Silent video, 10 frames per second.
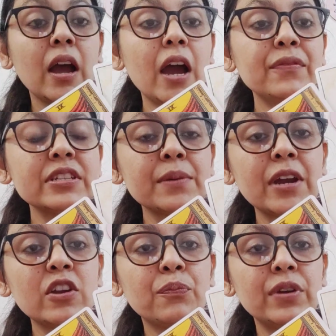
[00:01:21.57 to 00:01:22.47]
after some
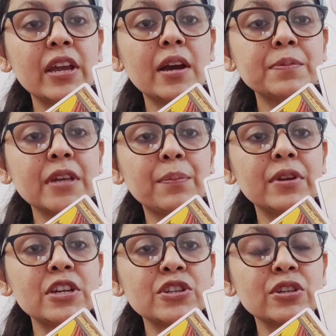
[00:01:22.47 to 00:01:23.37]
kind of breakup,
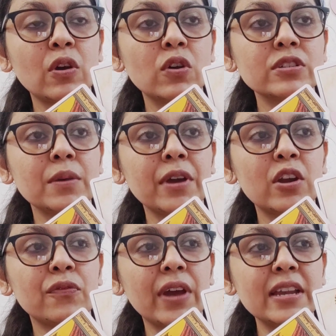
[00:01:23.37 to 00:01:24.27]
separation or some
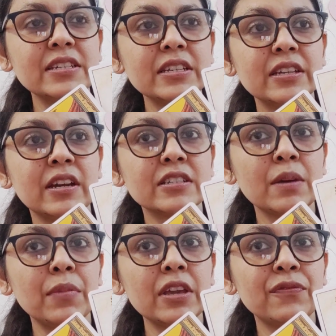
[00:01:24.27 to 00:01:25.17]
kind of ending here,
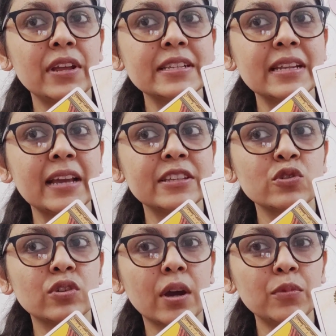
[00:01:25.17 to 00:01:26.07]
somebody feels like they
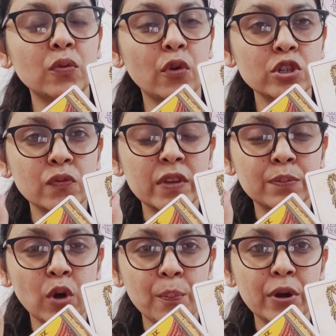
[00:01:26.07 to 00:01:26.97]
should come towards you
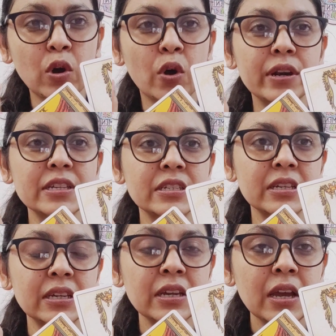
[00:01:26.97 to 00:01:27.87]
with proper
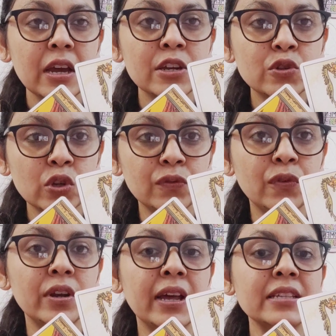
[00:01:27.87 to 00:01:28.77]
honesty,
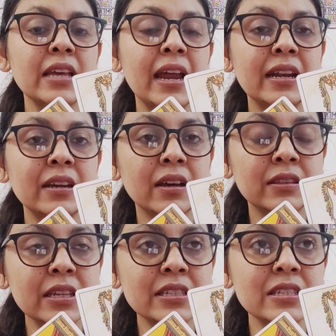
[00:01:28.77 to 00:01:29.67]
truthfulness, and
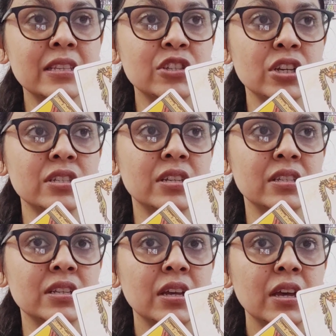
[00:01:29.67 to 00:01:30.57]
this is the
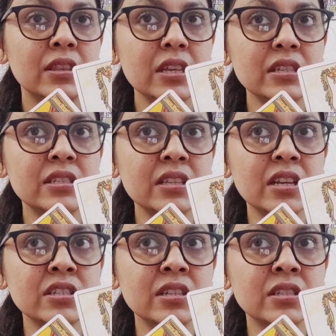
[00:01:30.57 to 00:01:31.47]
Justice. This is the
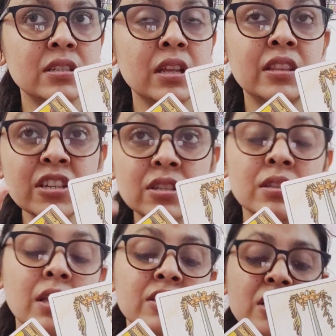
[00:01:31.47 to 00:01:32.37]
Justice.
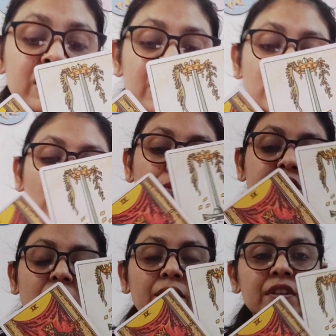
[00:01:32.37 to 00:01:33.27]
The justice should be
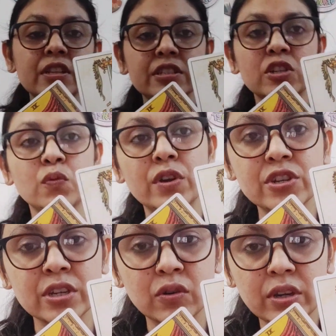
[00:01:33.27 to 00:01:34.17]
served in this
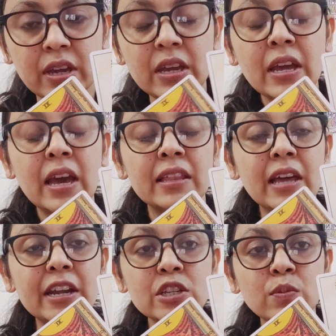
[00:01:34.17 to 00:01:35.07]
situation, okay?
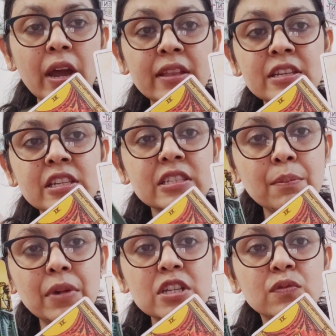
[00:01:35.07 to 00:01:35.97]
That is why this is
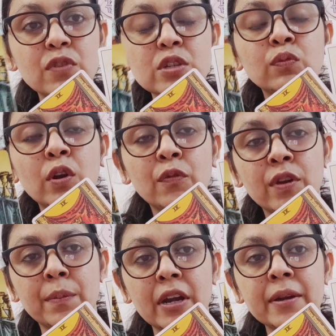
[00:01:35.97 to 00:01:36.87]
somebody's wish
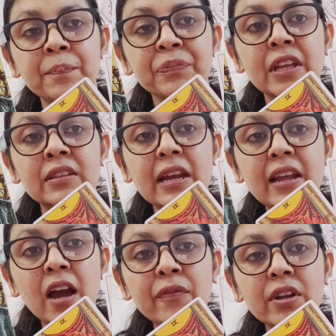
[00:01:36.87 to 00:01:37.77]
fulfillment, that
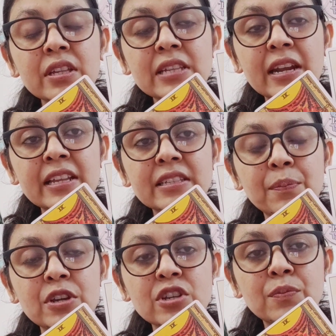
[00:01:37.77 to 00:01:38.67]
after this ending,
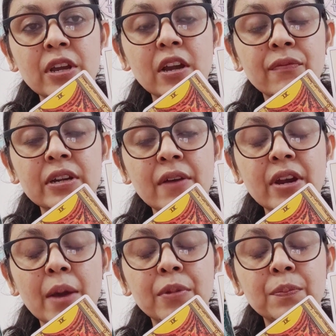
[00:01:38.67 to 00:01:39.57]
separation, breakup,
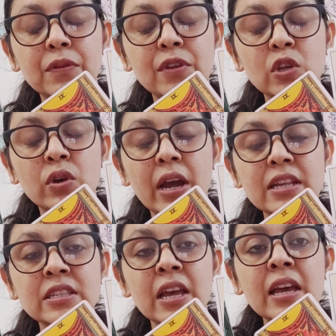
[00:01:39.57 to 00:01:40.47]
whatever happened between you
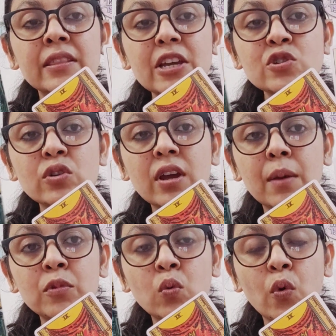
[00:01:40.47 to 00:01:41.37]
guys, they should
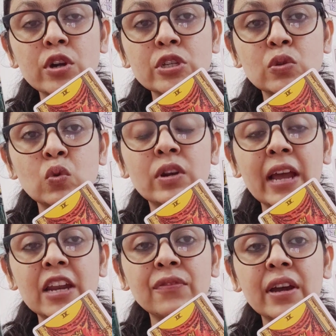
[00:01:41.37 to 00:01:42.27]
come towards you,
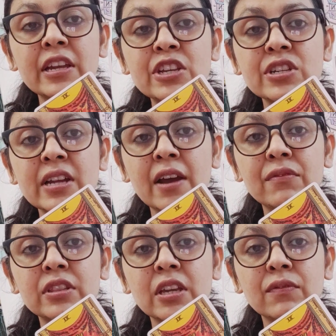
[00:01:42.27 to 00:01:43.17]
clarify each and
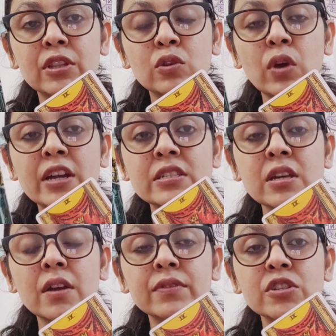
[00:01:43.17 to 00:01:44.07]
everything with you and
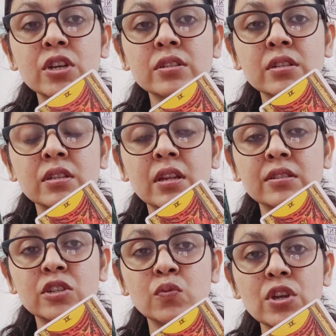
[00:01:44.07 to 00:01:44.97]
serve the justice in the
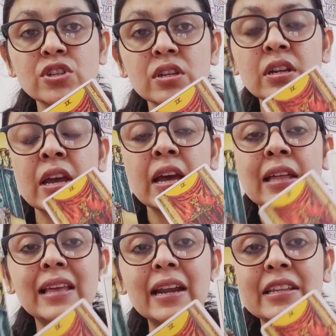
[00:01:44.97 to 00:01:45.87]
situation.
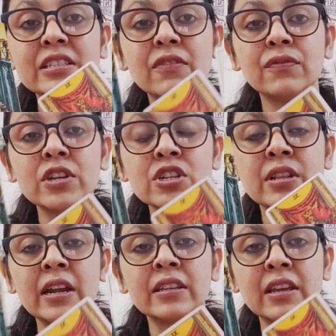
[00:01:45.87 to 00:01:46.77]
That is the wish
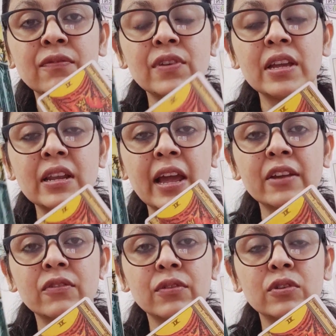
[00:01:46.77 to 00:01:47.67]
that they feel
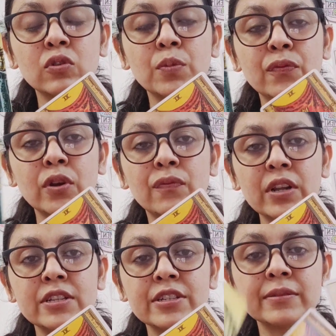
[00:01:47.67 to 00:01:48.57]
like to be
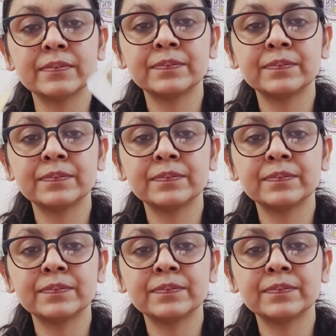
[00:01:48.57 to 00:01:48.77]
fulfilled.